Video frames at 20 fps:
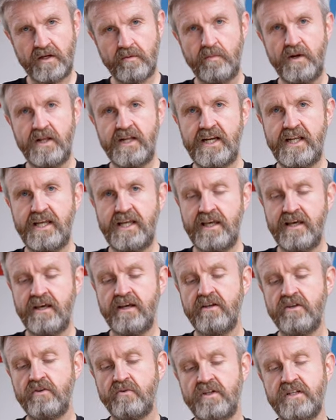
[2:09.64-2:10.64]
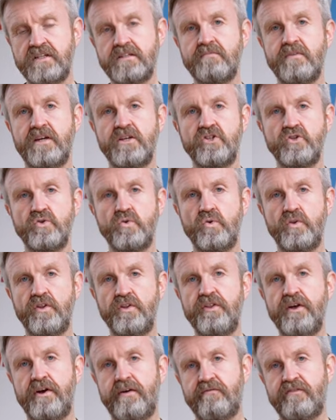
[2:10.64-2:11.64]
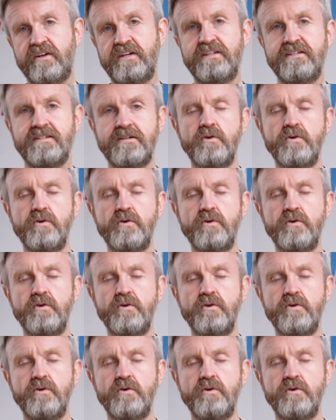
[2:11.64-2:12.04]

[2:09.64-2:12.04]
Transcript: completely, you'll need to make sure that that vent is